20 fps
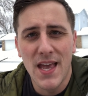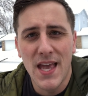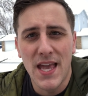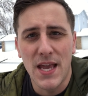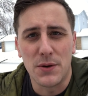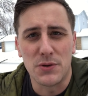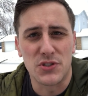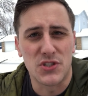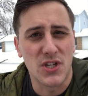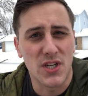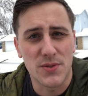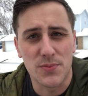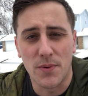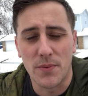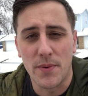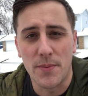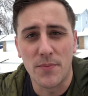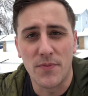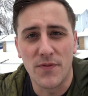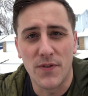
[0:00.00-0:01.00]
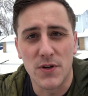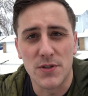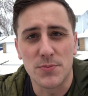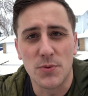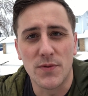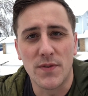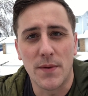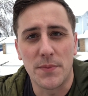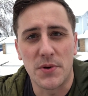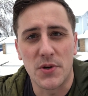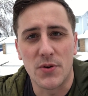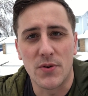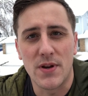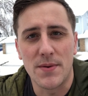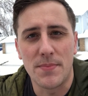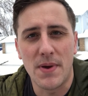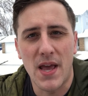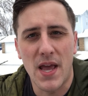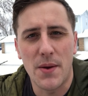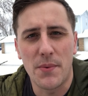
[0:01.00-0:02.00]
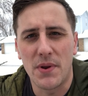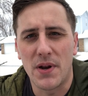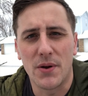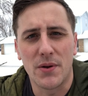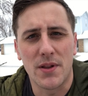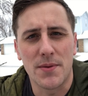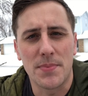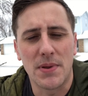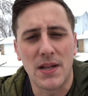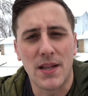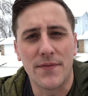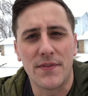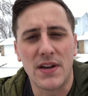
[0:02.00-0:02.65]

It was just when we first moved up to Green Bay. We'd only been living